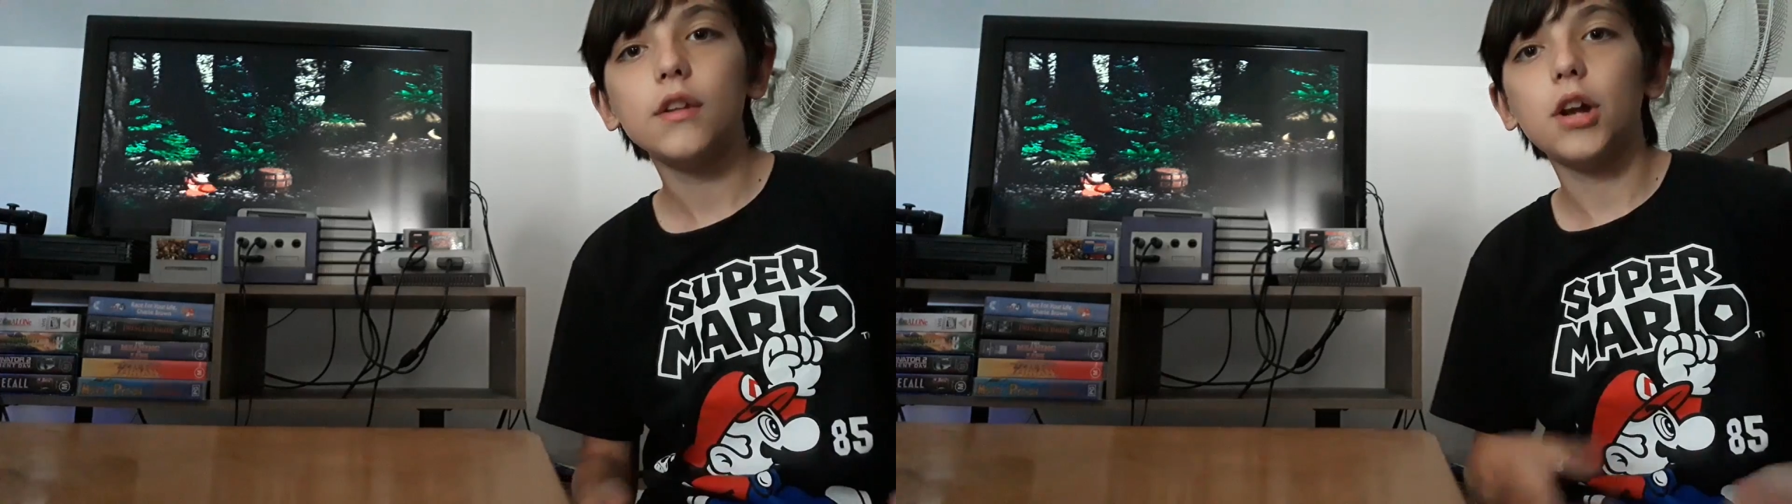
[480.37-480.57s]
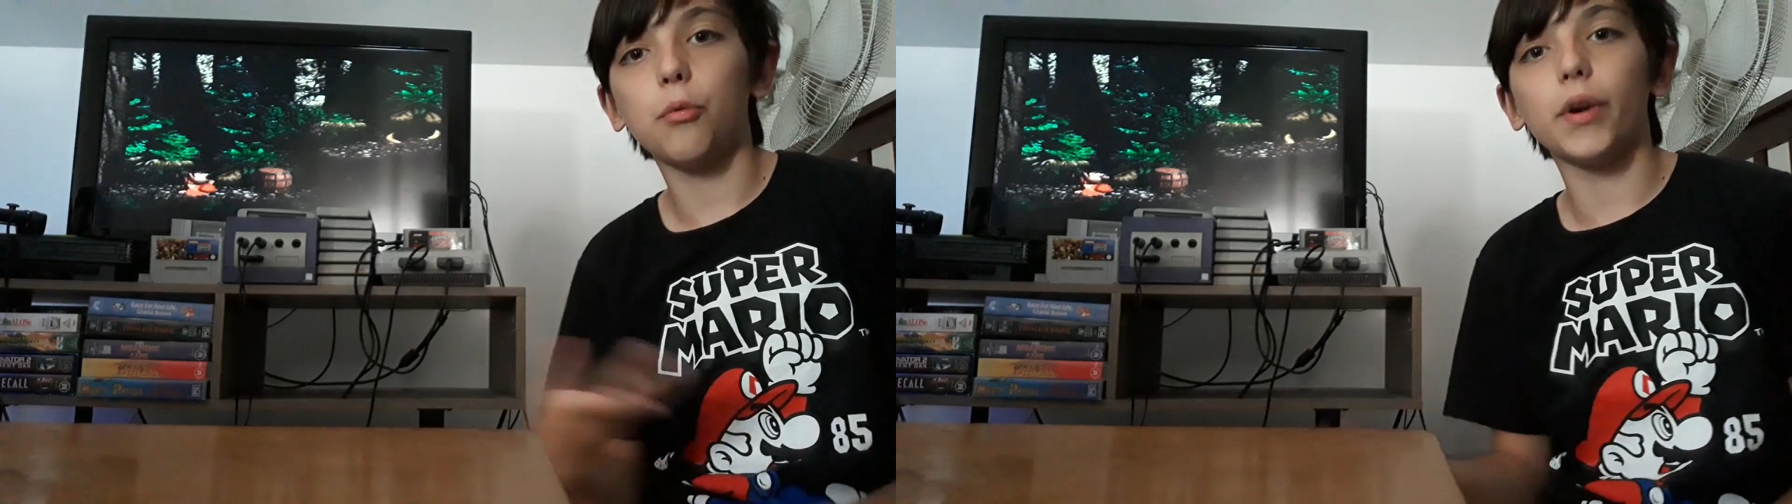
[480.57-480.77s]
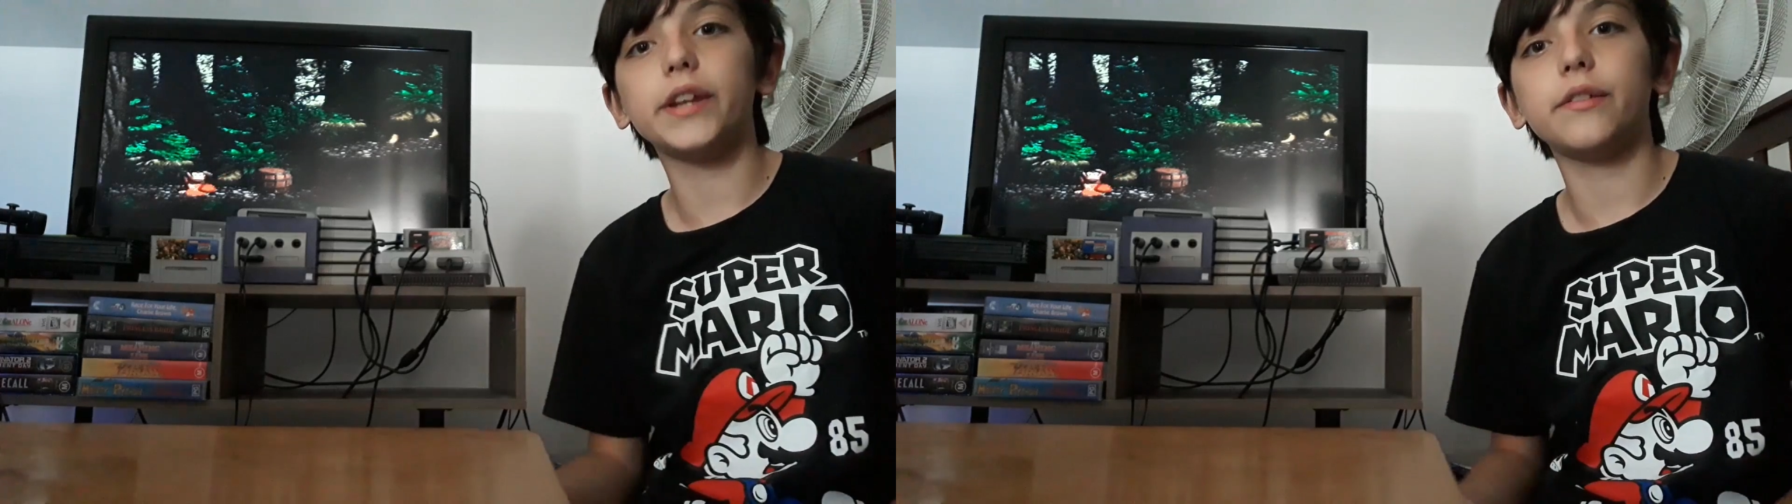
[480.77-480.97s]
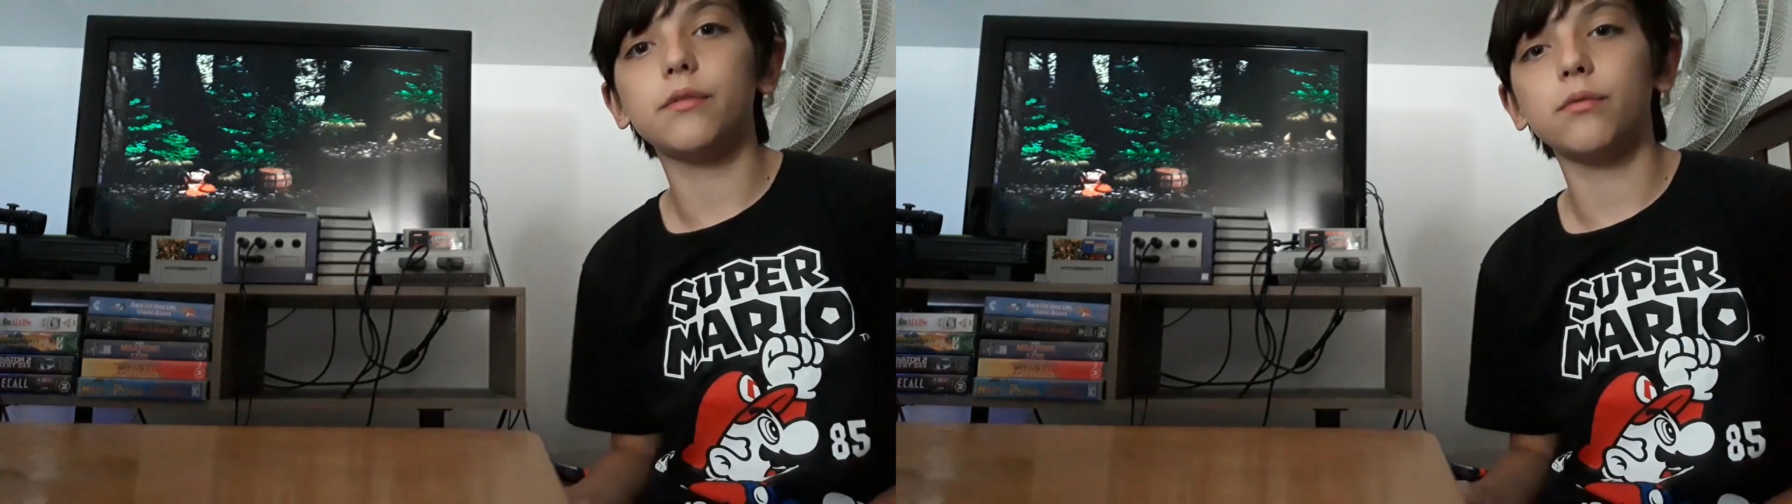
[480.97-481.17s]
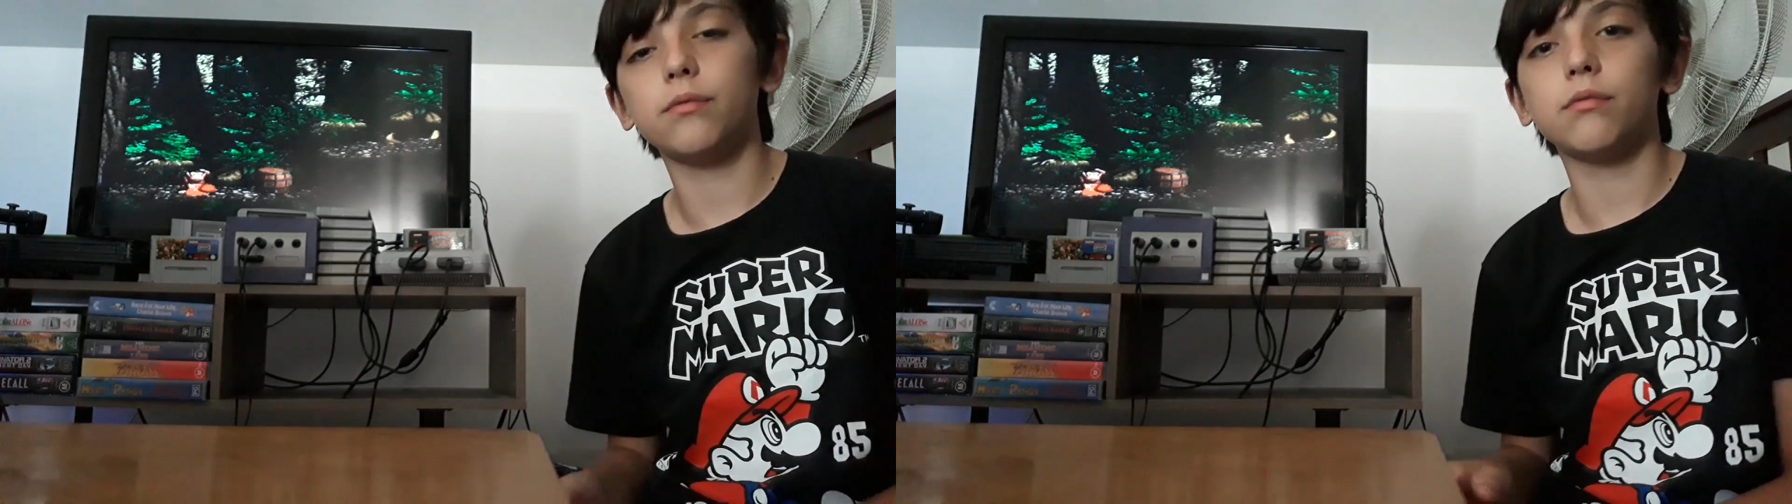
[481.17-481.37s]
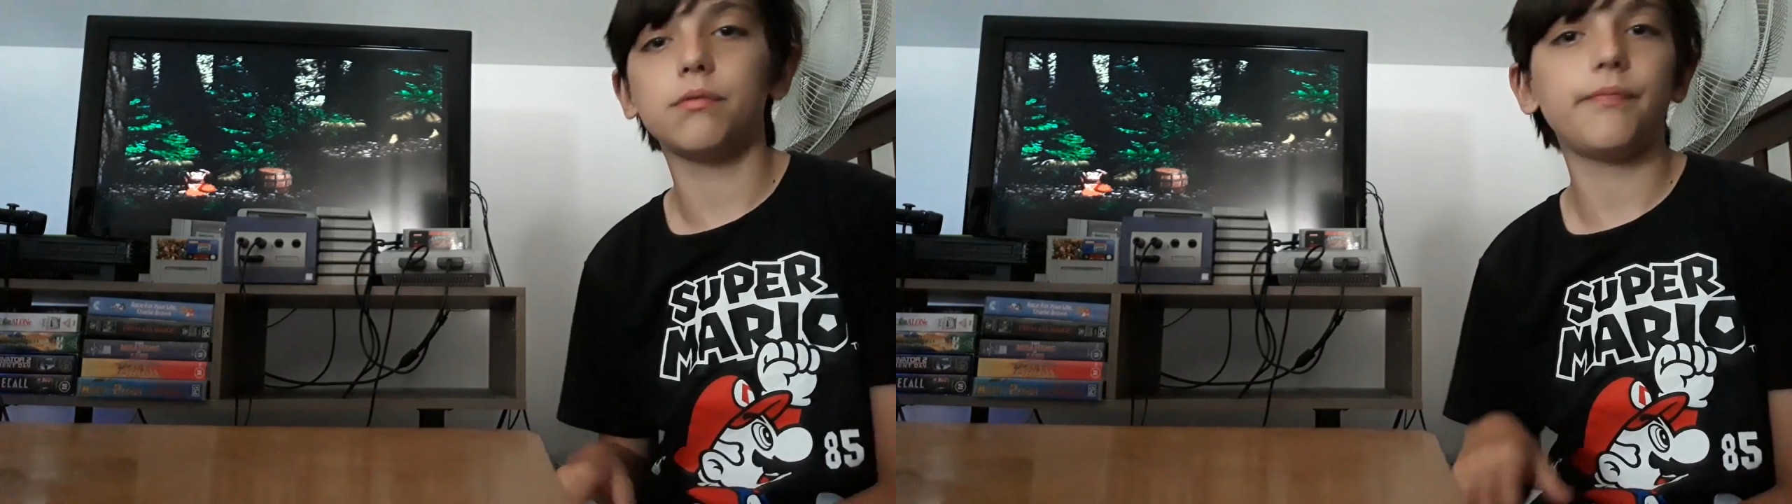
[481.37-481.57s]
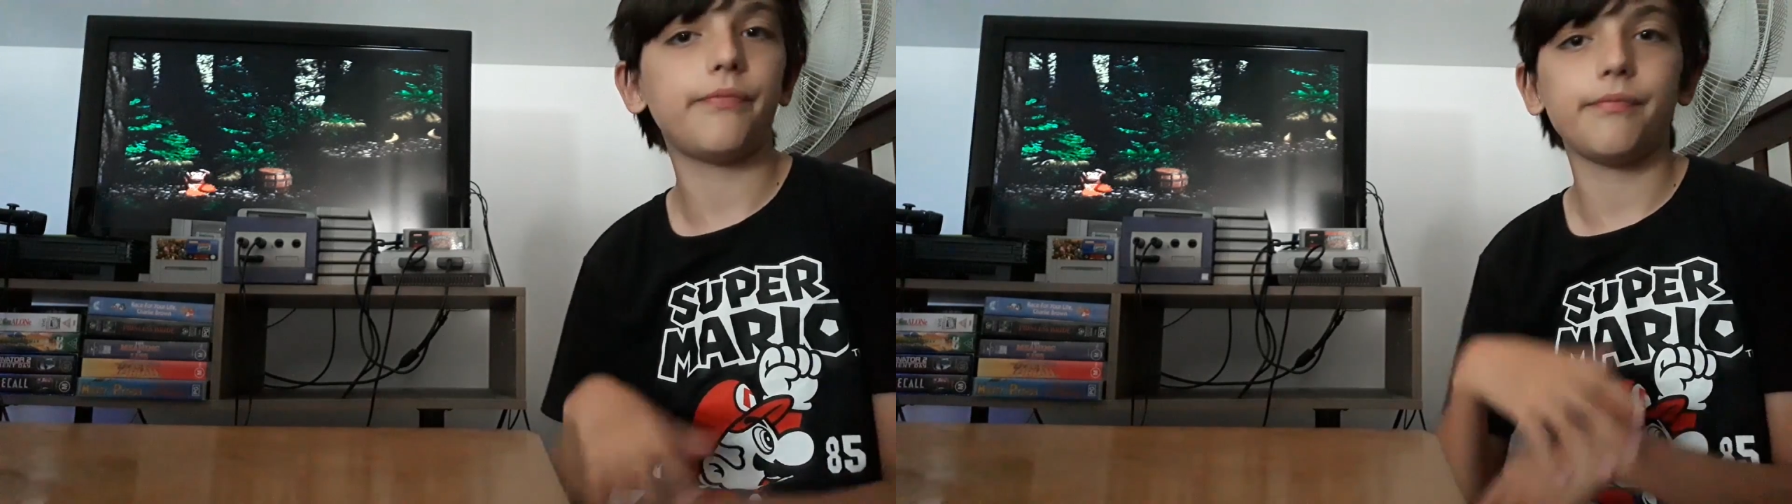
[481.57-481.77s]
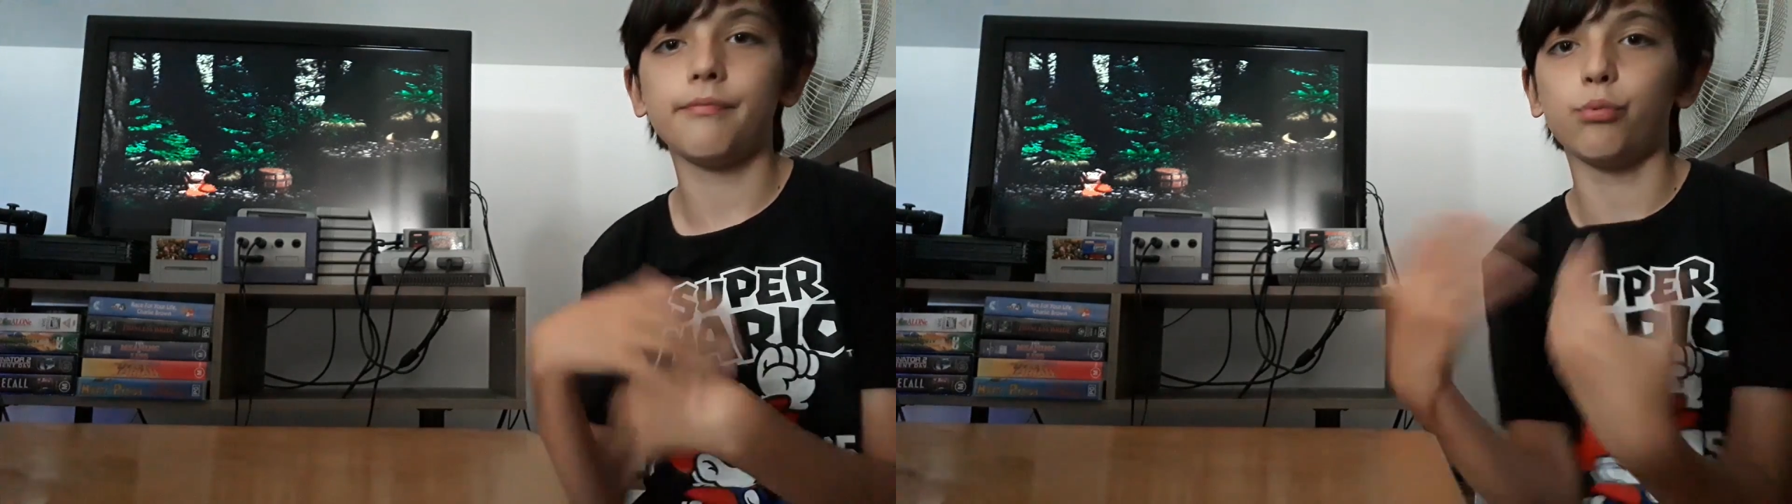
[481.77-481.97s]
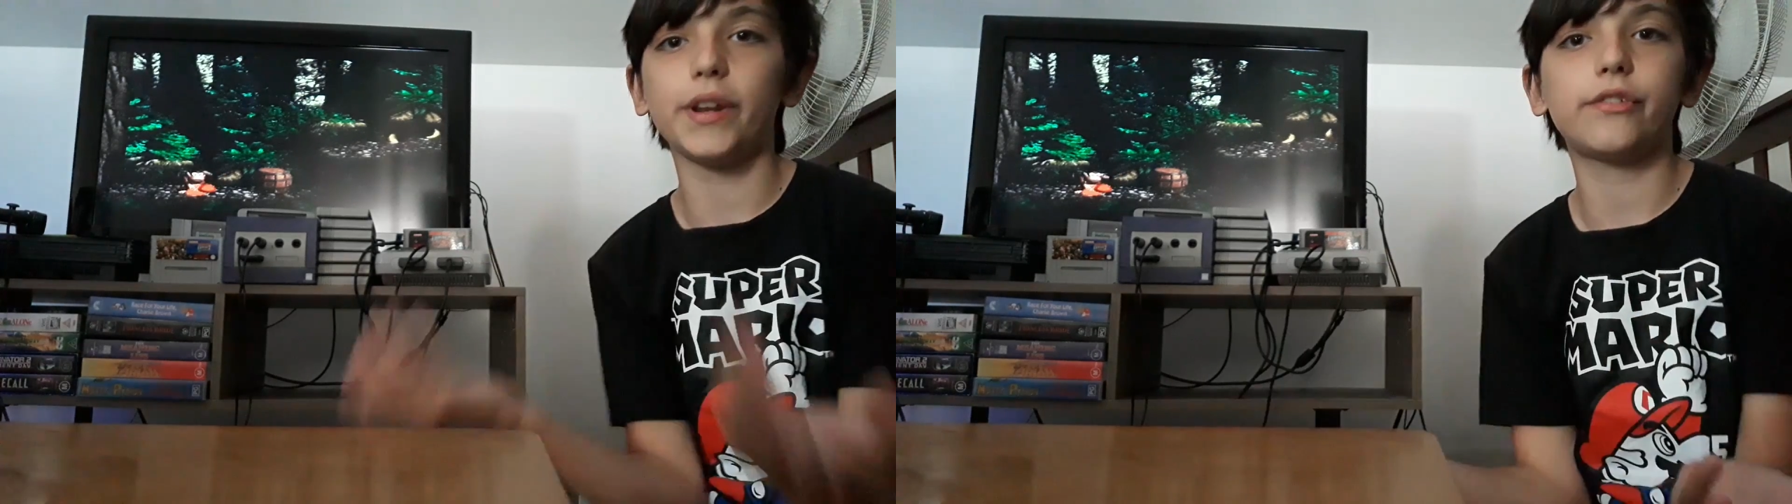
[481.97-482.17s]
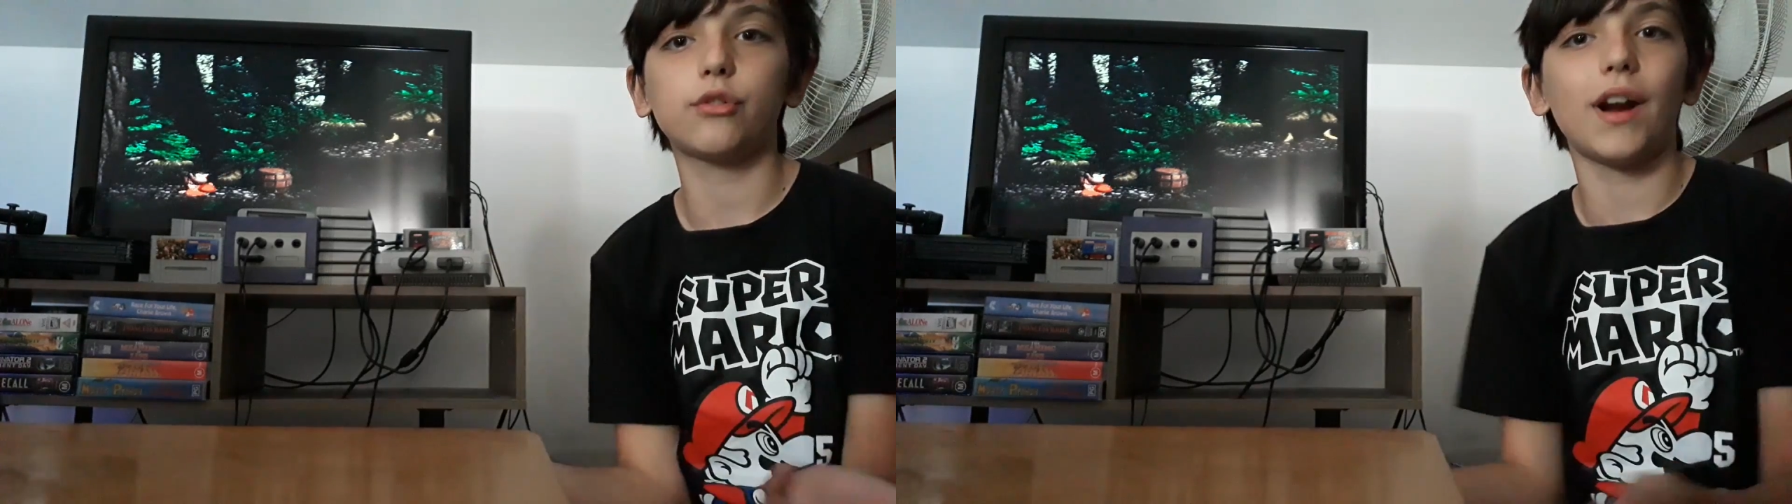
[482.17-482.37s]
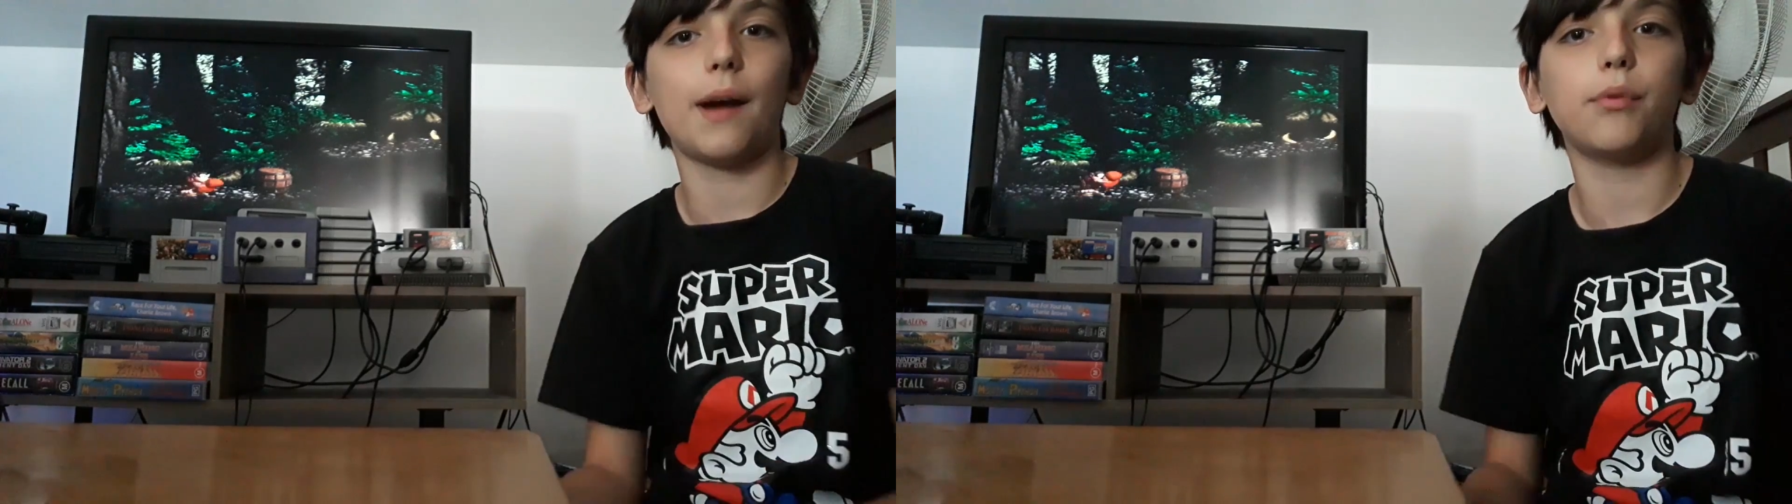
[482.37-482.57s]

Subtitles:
re-scrap,